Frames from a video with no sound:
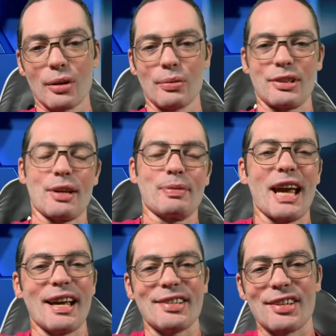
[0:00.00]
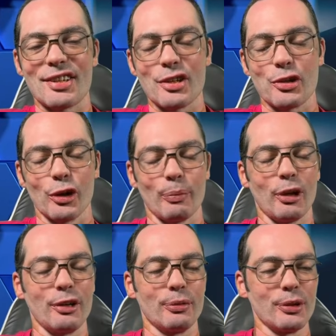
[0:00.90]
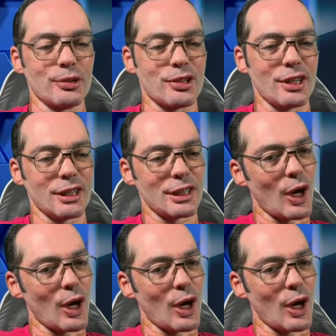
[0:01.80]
What's up, guys? This is your boy Rusian